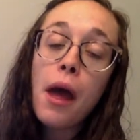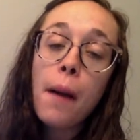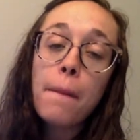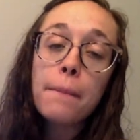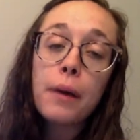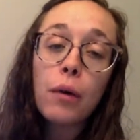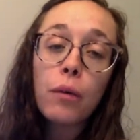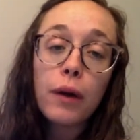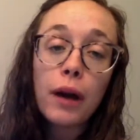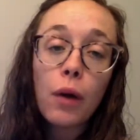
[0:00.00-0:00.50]

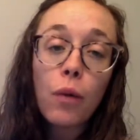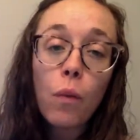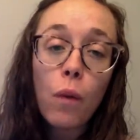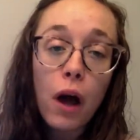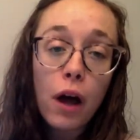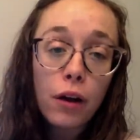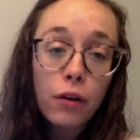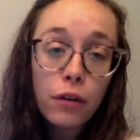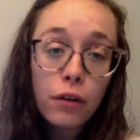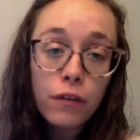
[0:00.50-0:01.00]
but what I
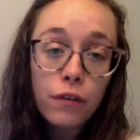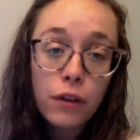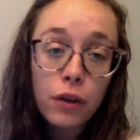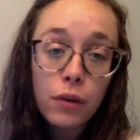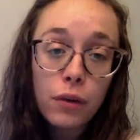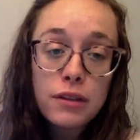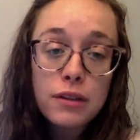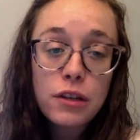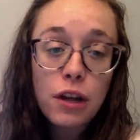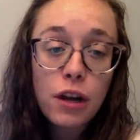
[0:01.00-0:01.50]
want to review
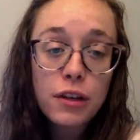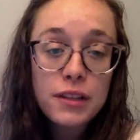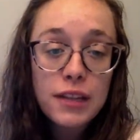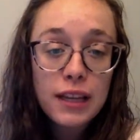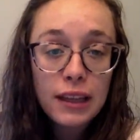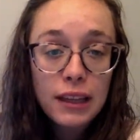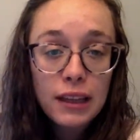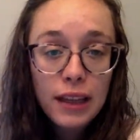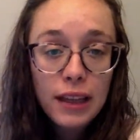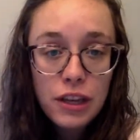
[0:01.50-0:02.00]
is the
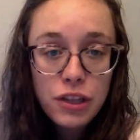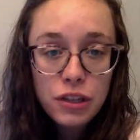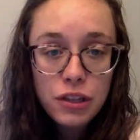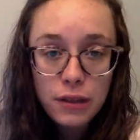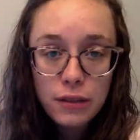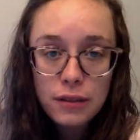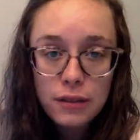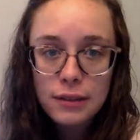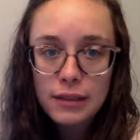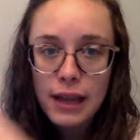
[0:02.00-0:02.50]

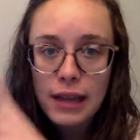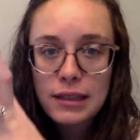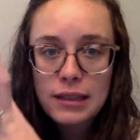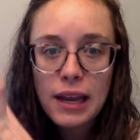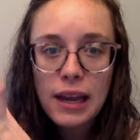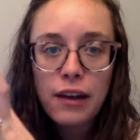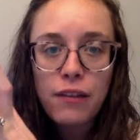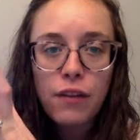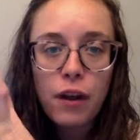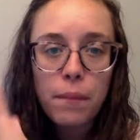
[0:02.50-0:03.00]
articulations, because that's
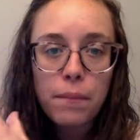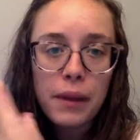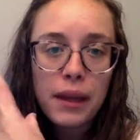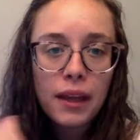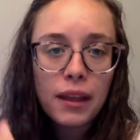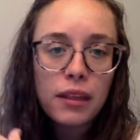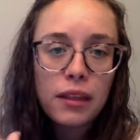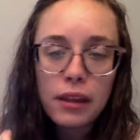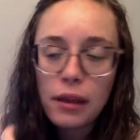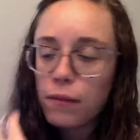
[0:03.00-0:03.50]
kind of our
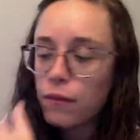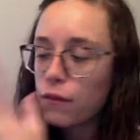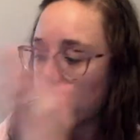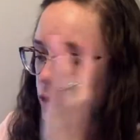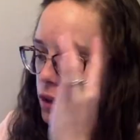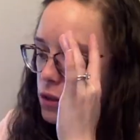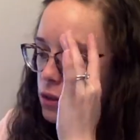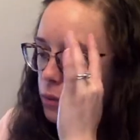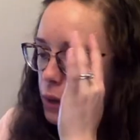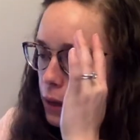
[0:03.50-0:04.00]
big theme for
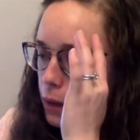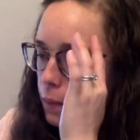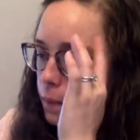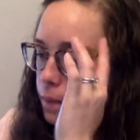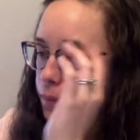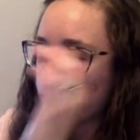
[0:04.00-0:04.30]
this week.